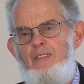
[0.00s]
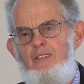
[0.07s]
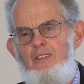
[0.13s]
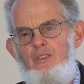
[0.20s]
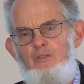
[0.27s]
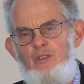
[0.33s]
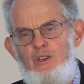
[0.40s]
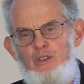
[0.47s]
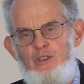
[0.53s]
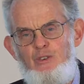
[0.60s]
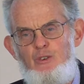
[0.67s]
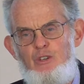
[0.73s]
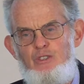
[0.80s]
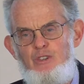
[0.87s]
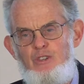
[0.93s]
the
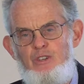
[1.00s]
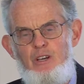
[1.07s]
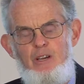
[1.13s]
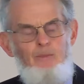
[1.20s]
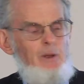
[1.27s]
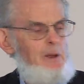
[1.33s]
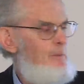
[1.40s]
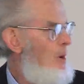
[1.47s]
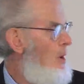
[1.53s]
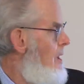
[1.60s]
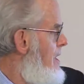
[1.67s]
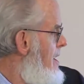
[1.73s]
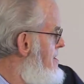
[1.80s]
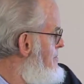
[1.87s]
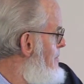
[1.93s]
future is determined by
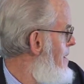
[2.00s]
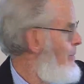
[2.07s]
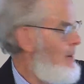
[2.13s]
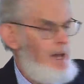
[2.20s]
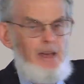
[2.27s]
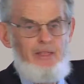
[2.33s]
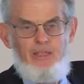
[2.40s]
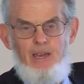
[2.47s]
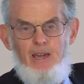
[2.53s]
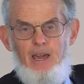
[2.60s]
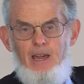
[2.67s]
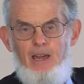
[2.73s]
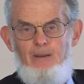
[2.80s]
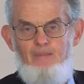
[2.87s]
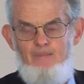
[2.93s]
those people out there.